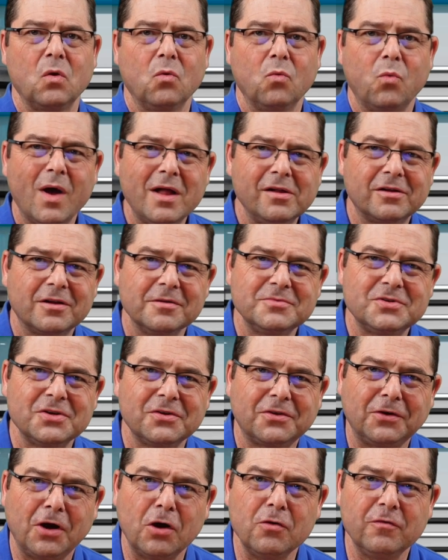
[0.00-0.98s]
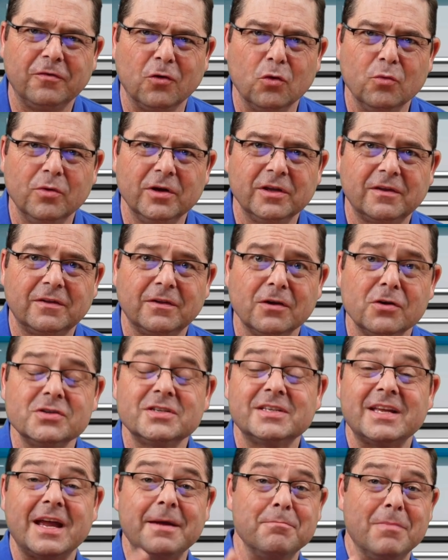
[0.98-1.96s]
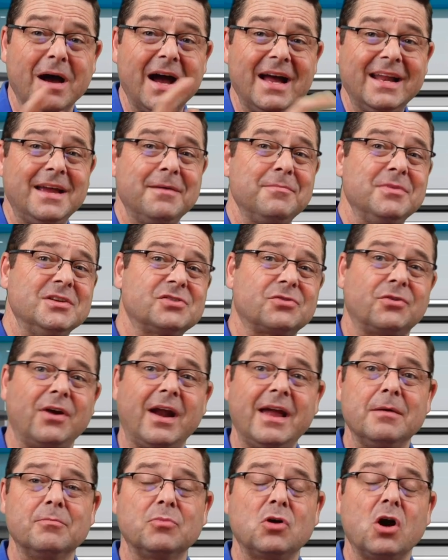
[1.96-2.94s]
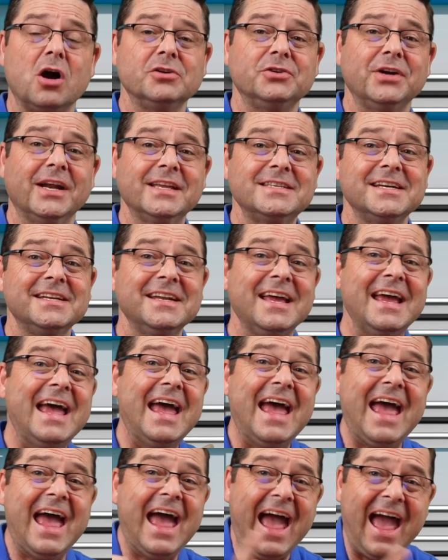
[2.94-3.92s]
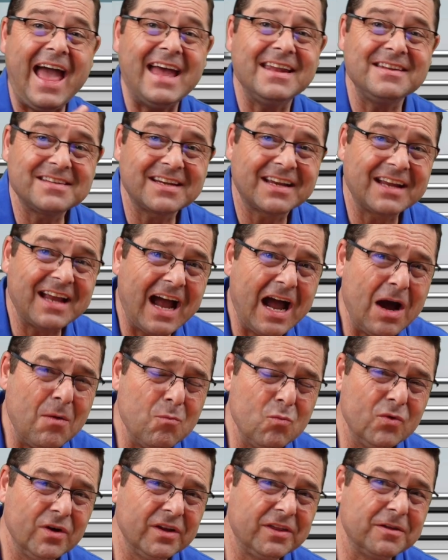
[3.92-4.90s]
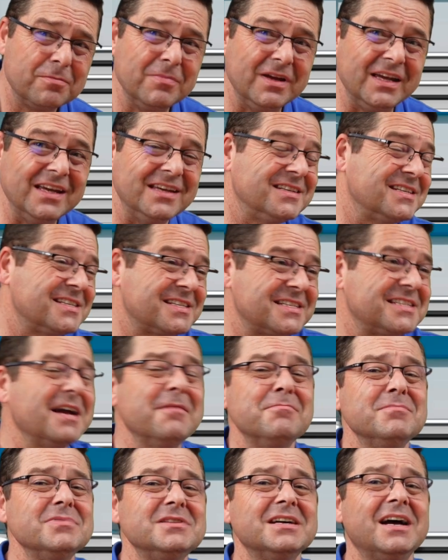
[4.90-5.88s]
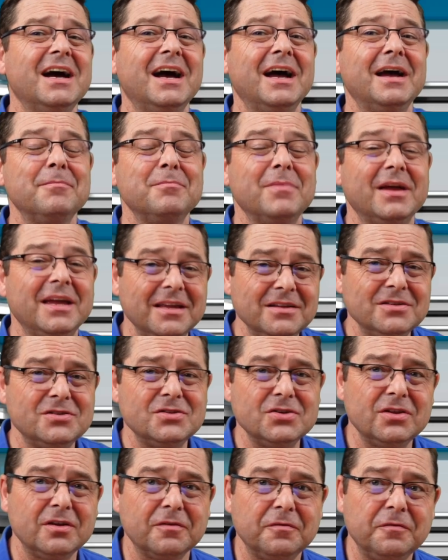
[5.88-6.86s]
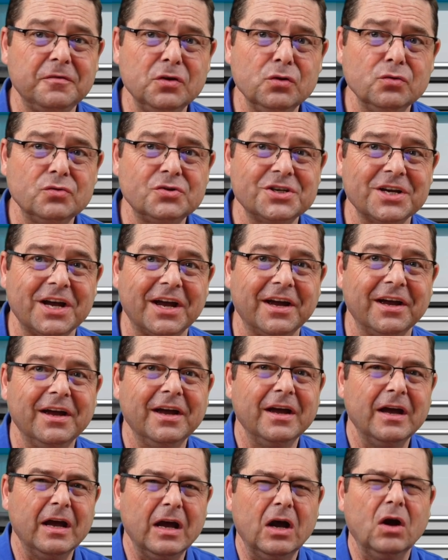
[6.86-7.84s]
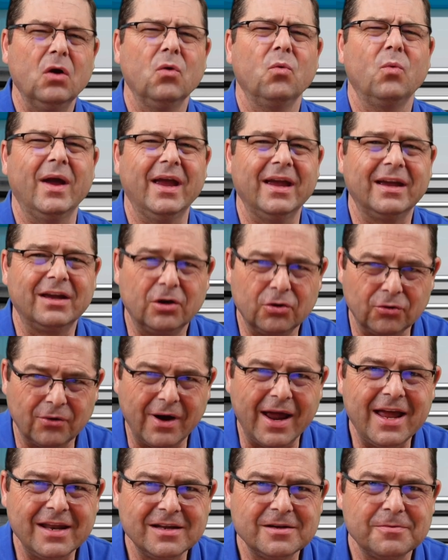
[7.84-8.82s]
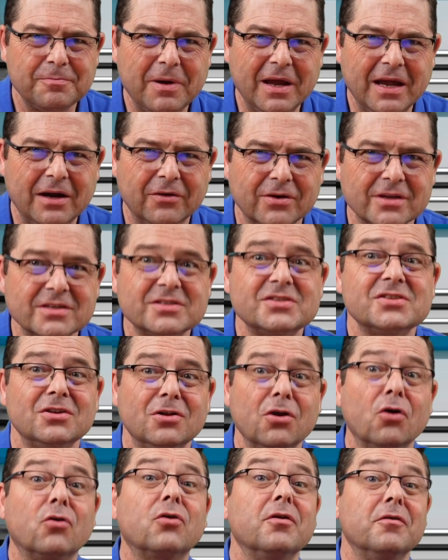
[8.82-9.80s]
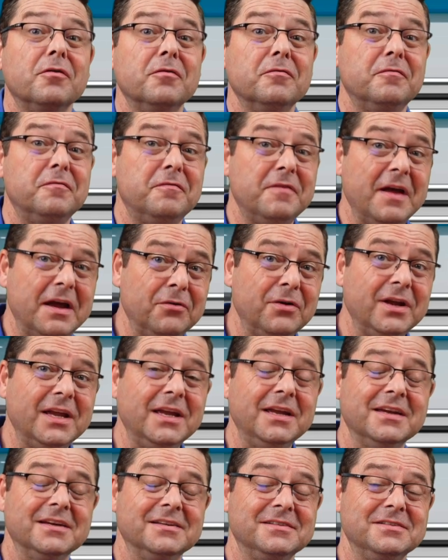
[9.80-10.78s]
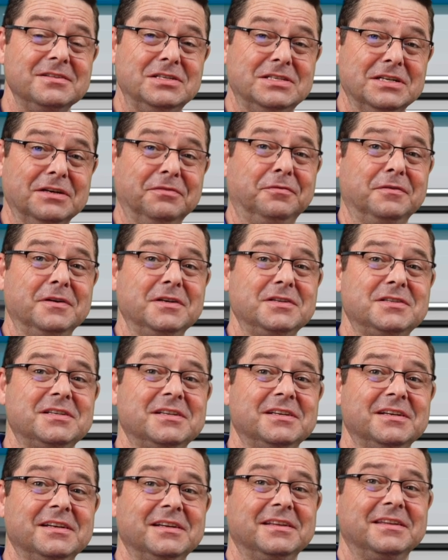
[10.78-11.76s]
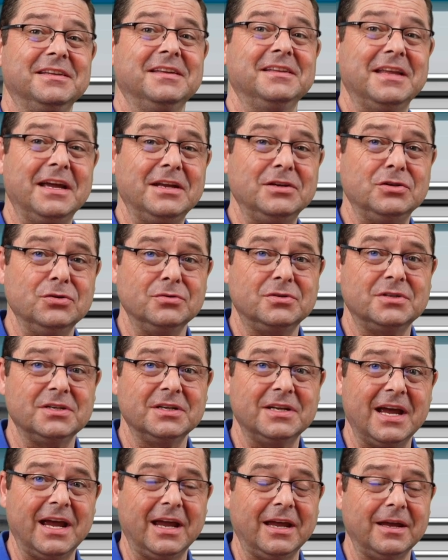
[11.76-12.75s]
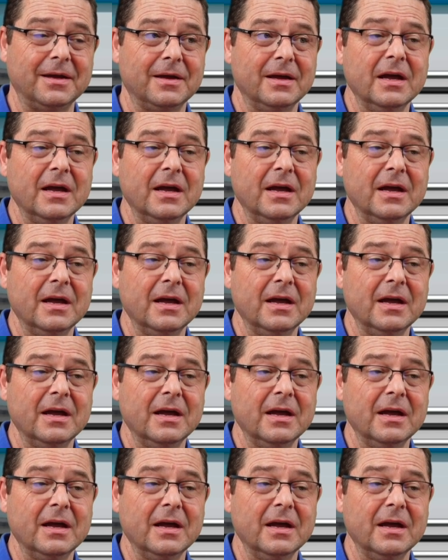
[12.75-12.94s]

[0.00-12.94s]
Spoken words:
Welcome to Throwforward Thursday. My name is Graeme Codrington, and come with me sometime into the future where grandparents look very different than they do today.